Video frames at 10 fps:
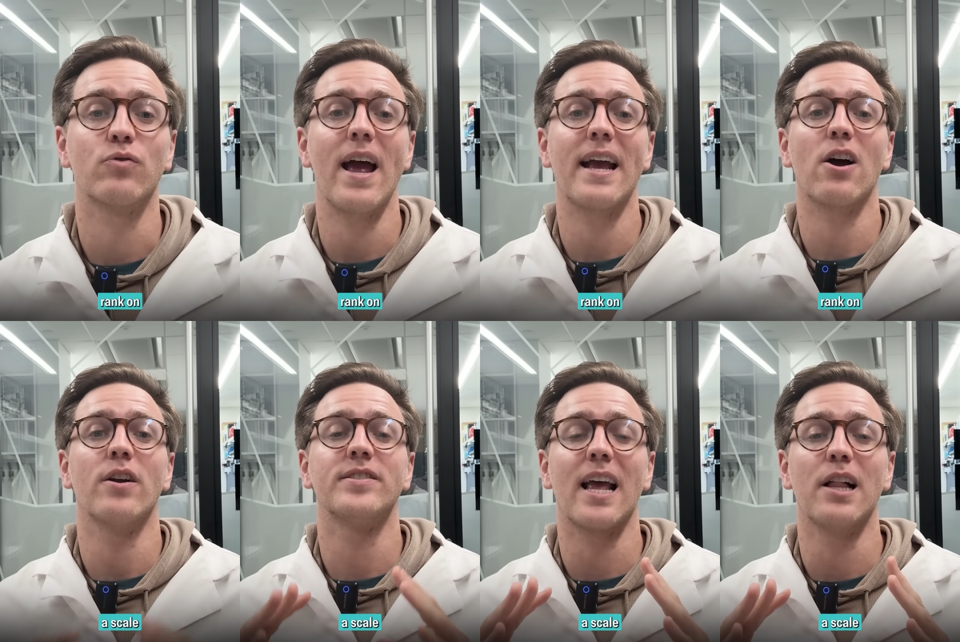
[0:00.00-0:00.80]
rank
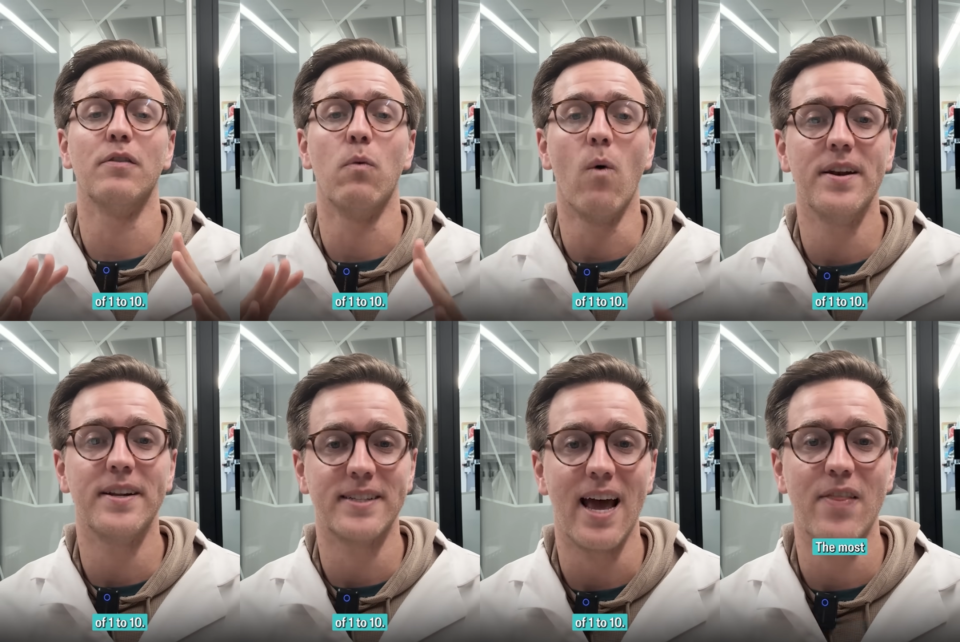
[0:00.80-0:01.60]
on a scale of one
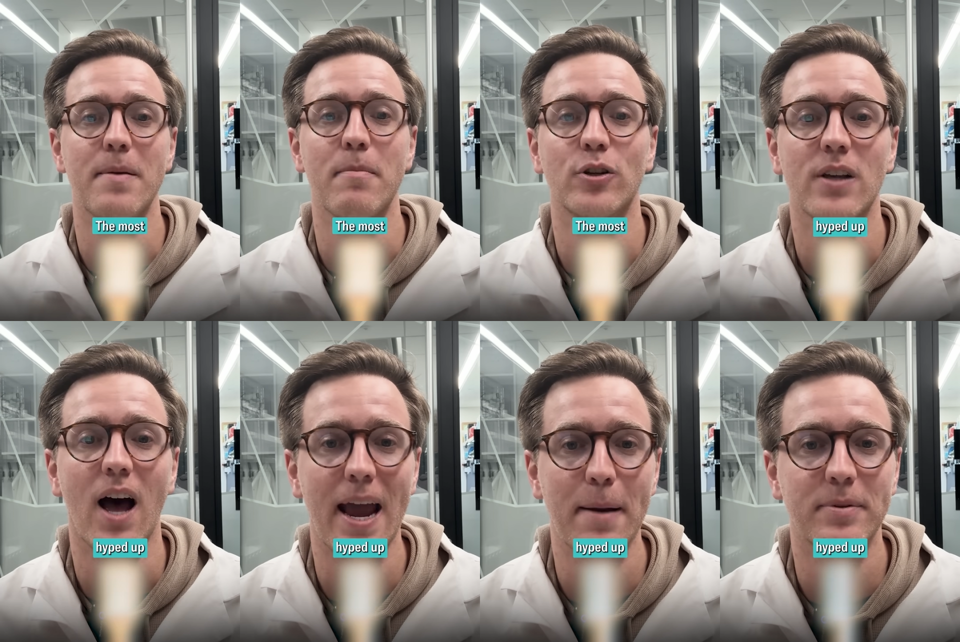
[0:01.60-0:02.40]
to 10 the most
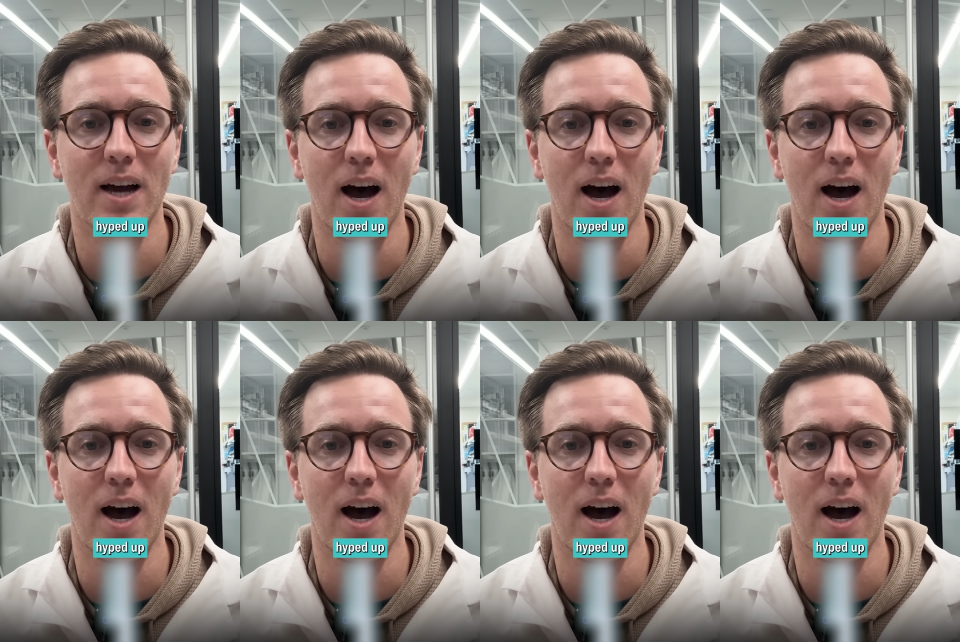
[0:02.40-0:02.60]
hyped